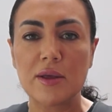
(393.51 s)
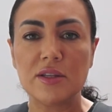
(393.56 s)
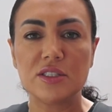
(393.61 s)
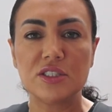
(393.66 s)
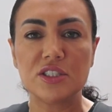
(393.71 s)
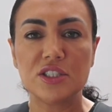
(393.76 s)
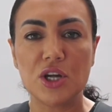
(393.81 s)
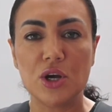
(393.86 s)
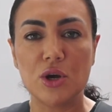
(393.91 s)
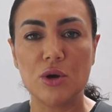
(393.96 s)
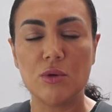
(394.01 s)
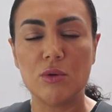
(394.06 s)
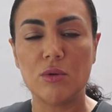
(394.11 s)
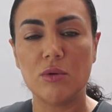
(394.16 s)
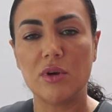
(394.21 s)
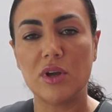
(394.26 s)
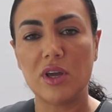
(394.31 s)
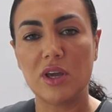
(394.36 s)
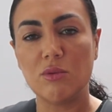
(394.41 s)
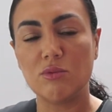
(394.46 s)
So
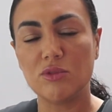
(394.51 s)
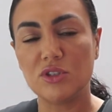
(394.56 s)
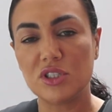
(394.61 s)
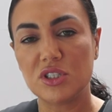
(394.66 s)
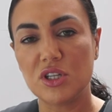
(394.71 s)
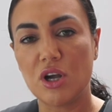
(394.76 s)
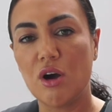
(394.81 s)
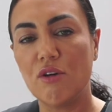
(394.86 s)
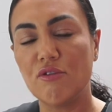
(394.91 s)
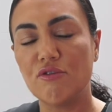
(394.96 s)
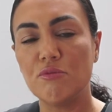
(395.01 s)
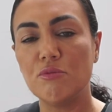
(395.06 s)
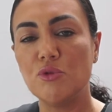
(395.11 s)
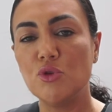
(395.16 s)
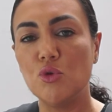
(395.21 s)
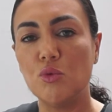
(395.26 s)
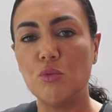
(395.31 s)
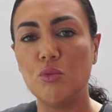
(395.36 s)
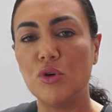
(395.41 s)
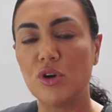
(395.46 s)
it would start from
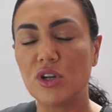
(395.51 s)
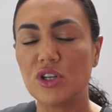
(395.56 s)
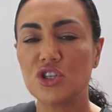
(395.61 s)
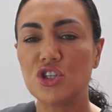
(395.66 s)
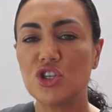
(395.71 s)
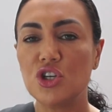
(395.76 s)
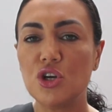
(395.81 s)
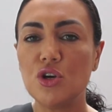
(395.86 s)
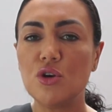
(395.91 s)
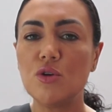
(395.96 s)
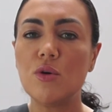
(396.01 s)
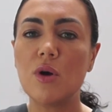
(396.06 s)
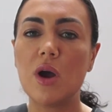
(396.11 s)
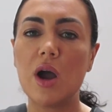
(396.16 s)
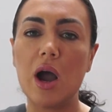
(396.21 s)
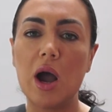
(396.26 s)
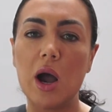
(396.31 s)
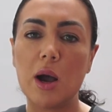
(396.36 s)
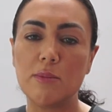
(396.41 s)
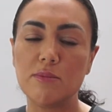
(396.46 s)
0.2
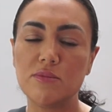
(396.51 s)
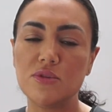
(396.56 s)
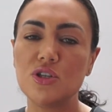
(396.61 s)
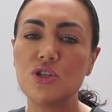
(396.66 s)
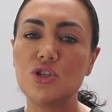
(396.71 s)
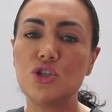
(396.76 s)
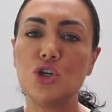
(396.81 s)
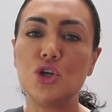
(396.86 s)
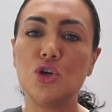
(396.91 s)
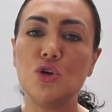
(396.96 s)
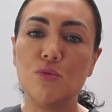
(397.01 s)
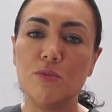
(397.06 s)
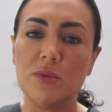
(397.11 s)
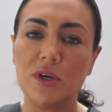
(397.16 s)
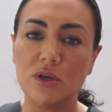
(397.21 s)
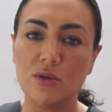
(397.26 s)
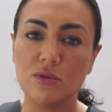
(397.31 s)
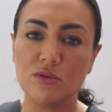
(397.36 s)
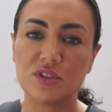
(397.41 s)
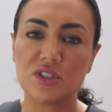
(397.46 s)
up to 2
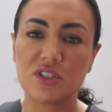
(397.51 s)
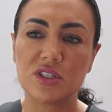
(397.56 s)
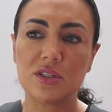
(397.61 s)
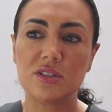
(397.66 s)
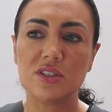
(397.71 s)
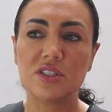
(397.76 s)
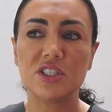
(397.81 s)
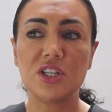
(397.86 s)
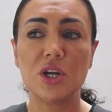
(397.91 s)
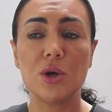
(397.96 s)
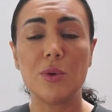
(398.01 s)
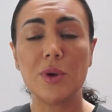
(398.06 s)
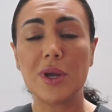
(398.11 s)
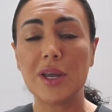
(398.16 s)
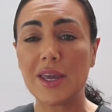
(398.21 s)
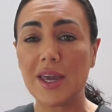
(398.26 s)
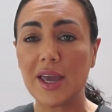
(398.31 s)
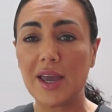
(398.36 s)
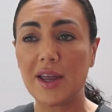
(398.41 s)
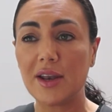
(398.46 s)
mils. So
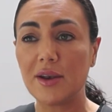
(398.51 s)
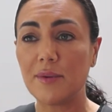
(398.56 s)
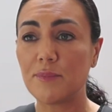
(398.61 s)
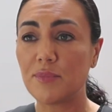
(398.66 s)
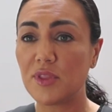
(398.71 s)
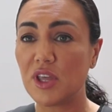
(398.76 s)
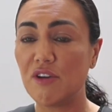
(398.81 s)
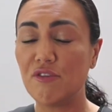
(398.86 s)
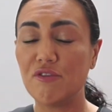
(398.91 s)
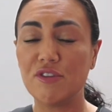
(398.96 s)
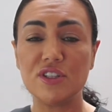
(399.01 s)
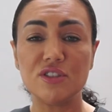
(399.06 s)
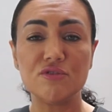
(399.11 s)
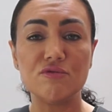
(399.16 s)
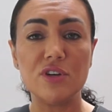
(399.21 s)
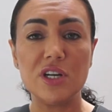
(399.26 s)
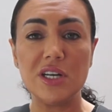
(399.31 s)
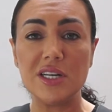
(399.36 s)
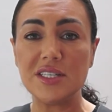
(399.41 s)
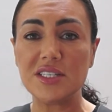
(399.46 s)
again, if it's
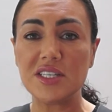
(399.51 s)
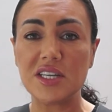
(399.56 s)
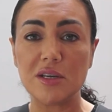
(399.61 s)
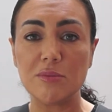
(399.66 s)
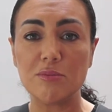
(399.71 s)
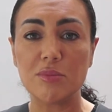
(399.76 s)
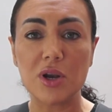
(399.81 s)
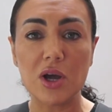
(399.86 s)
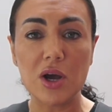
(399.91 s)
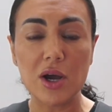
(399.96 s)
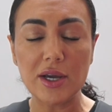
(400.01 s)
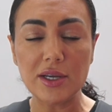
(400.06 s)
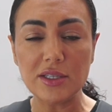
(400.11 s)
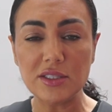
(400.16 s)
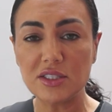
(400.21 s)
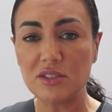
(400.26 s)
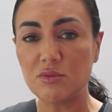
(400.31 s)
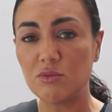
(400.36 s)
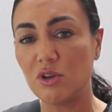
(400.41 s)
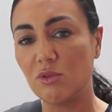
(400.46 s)
really deep
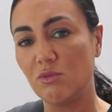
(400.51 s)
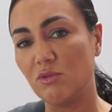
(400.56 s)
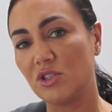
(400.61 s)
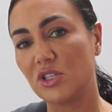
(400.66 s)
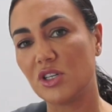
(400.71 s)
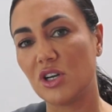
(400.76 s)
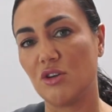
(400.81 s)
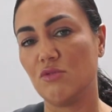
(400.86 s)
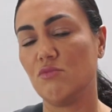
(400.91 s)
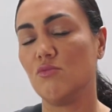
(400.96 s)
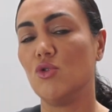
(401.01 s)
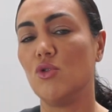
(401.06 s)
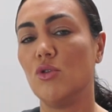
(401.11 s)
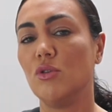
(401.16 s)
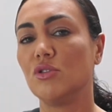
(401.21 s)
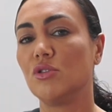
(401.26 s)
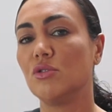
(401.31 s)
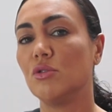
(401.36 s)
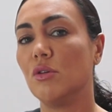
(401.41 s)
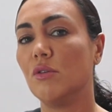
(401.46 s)
lines, we would go more
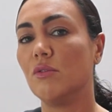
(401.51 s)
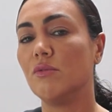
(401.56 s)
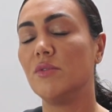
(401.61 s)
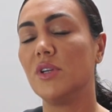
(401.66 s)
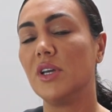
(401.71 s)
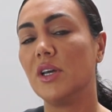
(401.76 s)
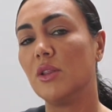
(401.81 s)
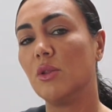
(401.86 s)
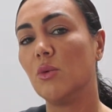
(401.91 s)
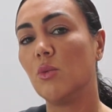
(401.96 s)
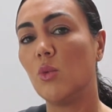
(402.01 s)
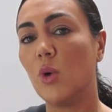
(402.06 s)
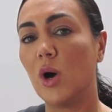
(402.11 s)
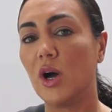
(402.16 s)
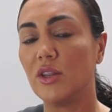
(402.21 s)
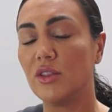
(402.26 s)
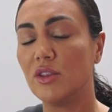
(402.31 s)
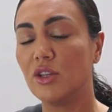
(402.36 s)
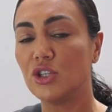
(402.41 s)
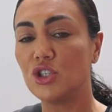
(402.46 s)
sort of near the
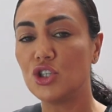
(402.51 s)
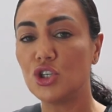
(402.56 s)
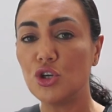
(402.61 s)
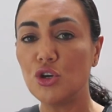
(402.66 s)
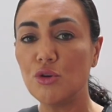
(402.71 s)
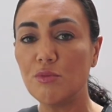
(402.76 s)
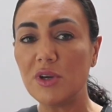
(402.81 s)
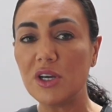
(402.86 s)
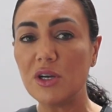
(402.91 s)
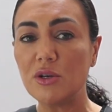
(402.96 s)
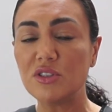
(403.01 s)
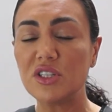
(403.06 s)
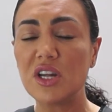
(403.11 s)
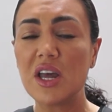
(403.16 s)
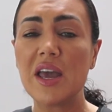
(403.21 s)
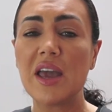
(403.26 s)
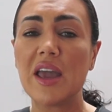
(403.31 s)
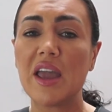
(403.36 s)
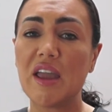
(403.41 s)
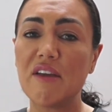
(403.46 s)
1, the 2 mils.
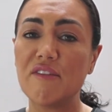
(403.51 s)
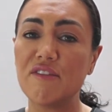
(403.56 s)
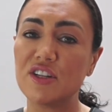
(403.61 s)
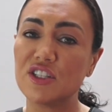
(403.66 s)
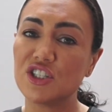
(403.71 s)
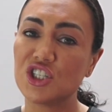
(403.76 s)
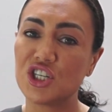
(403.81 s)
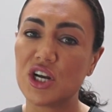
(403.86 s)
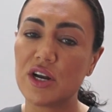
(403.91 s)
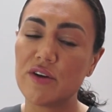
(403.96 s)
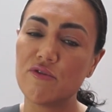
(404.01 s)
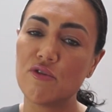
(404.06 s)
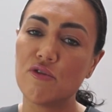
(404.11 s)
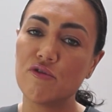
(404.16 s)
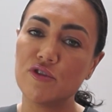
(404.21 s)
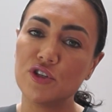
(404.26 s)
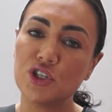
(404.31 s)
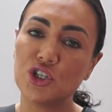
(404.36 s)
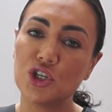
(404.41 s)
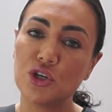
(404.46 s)
If it's general
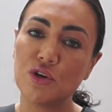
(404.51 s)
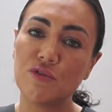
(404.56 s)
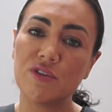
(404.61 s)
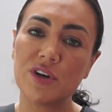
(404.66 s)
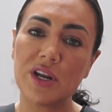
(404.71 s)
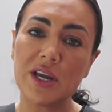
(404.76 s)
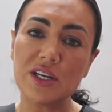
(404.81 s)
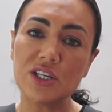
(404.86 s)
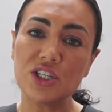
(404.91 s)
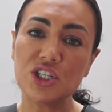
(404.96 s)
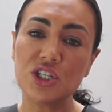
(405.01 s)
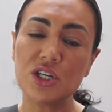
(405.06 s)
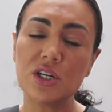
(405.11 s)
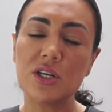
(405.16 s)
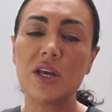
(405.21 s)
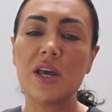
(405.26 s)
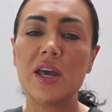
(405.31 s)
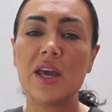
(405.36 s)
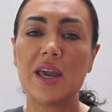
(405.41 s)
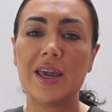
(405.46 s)
rejuvenation,
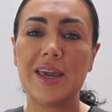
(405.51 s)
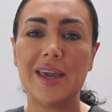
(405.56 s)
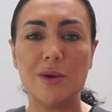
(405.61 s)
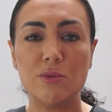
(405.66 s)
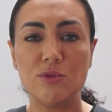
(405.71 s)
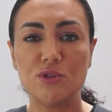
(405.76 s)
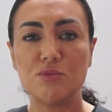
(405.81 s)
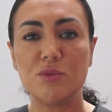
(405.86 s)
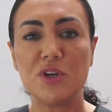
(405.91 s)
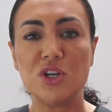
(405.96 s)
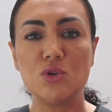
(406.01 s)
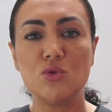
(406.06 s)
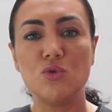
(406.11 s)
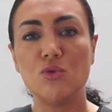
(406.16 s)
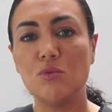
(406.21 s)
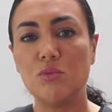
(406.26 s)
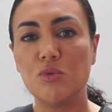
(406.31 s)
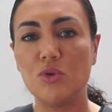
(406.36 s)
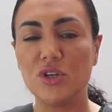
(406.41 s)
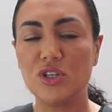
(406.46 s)
it would be
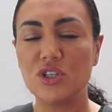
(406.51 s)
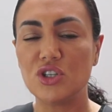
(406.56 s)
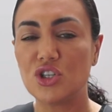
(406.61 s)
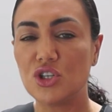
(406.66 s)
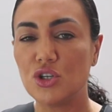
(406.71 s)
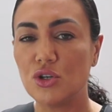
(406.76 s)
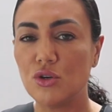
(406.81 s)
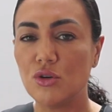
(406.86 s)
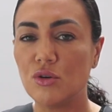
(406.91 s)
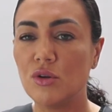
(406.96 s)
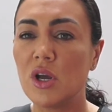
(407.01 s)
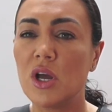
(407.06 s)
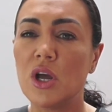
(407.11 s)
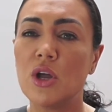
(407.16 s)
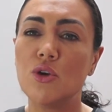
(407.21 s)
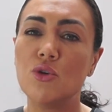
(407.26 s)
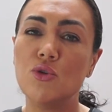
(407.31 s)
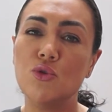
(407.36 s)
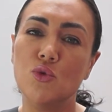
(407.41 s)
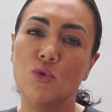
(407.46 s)
0.2,
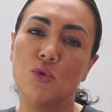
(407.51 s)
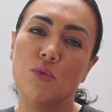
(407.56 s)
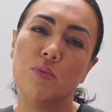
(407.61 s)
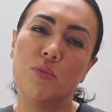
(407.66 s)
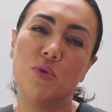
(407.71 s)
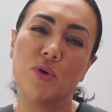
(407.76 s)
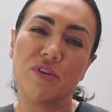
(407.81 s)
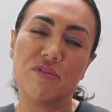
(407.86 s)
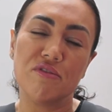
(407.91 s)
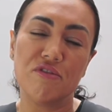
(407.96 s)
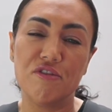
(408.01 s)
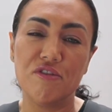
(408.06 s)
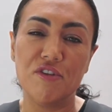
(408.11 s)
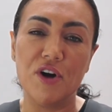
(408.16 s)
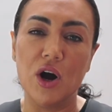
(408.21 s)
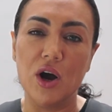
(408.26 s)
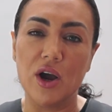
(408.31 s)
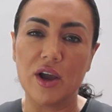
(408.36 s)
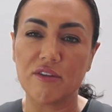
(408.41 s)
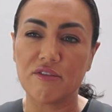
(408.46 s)

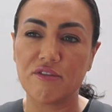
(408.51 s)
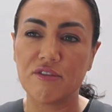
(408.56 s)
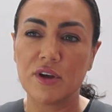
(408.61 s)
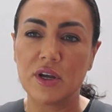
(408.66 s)
0.5.